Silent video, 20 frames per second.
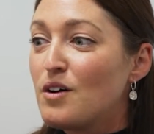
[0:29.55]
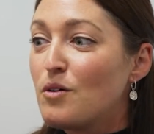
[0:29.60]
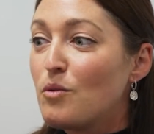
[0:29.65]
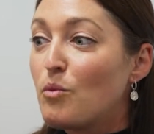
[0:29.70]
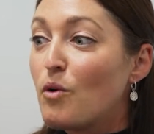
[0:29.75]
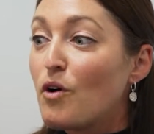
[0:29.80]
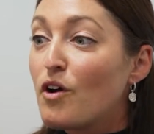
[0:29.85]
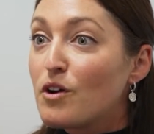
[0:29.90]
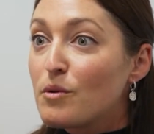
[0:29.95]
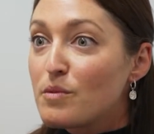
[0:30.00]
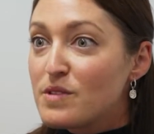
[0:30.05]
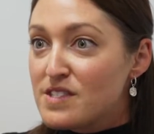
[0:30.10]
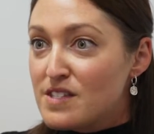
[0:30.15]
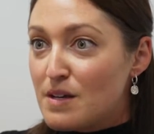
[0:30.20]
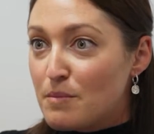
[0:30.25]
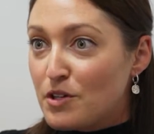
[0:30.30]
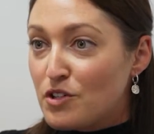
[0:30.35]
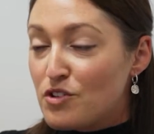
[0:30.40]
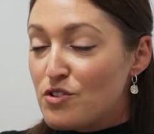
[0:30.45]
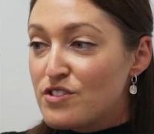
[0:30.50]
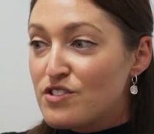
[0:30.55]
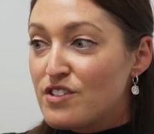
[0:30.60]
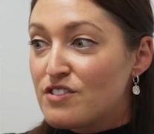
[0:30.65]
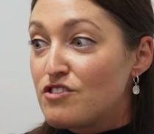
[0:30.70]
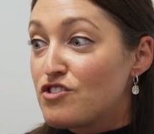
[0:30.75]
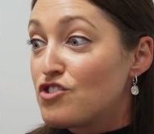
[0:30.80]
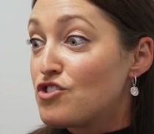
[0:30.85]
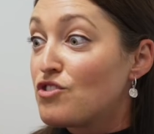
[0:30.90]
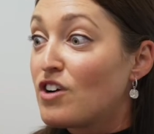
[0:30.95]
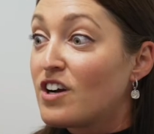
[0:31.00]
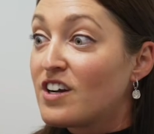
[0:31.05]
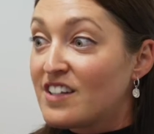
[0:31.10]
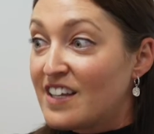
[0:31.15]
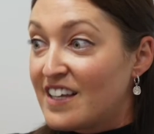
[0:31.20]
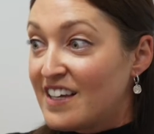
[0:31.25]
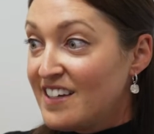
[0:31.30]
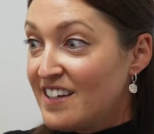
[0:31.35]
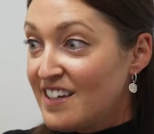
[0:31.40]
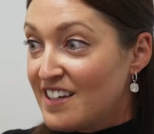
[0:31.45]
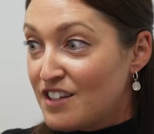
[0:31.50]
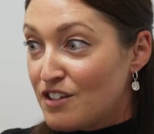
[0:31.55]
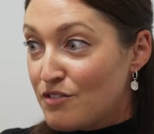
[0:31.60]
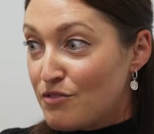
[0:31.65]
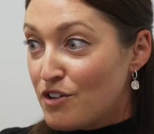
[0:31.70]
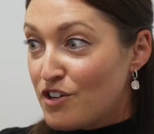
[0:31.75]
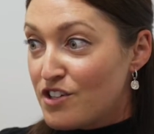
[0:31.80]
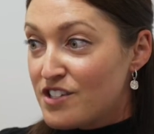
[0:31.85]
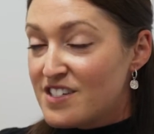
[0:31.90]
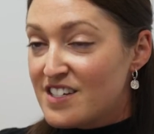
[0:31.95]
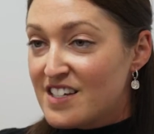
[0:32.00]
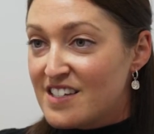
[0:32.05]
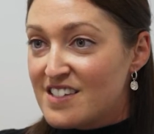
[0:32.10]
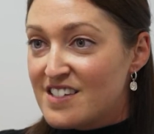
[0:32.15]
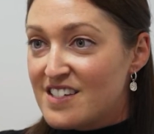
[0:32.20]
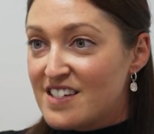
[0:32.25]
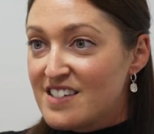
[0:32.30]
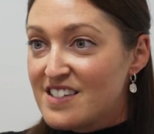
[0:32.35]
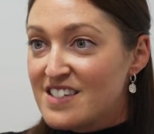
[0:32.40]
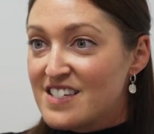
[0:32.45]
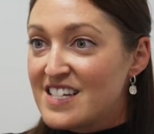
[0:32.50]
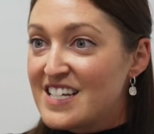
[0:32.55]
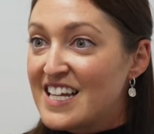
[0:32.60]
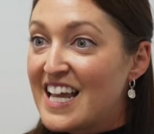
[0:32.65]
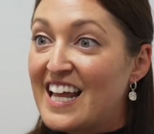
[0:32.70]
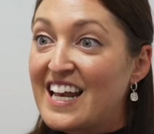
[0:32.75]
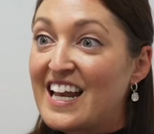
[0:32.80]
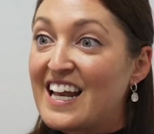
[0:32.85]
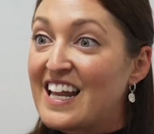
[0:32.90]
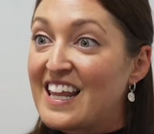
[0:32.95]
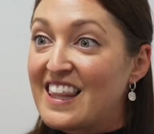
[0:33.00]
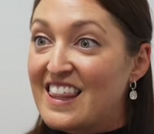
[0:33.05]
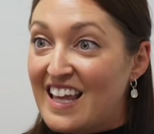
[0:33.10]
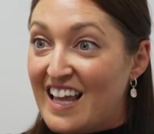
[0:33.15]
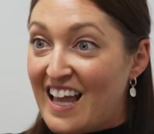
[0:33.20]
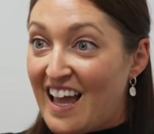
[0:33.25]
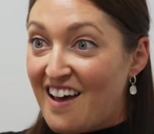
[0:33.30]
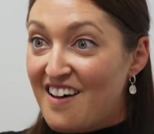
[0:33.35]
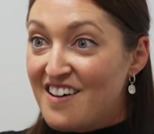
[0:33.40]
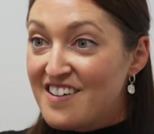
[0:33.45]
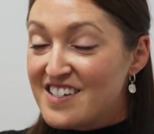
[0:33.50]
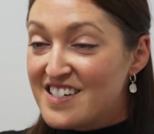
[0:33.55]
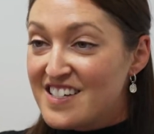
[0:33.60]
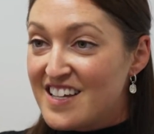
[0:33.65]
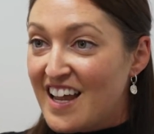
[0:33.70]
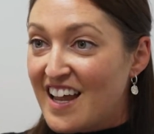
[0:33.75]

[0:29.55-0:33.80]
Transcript: work with someone who's struggling in the first instance to get anything out,